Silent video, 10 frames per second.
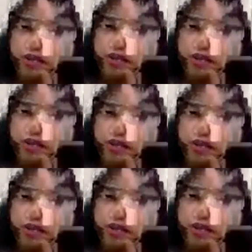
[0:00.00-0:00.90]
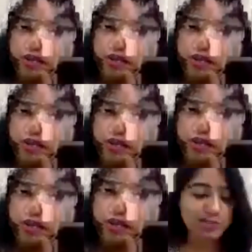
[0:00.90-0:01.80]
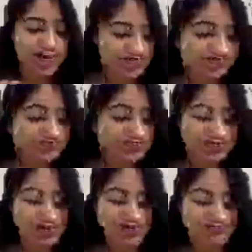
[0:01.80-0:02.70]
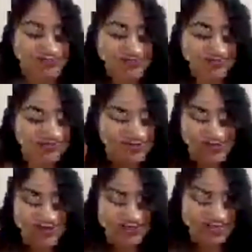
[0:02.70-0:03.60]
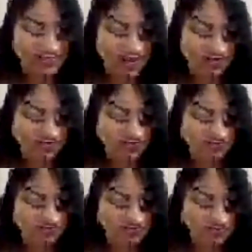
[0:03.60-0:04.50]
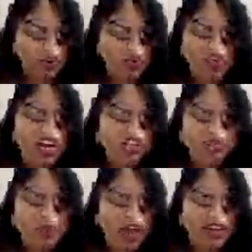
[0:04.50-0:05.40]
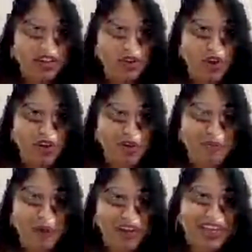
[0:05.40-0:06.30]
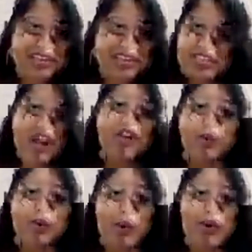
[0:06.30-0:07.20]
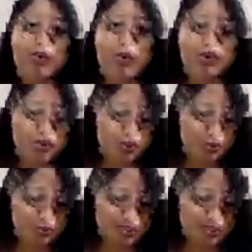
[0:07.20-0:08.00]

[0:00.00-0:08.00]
Yeah, it's always good to do some sort of an activity and get that rush back in your body and start doing what you want.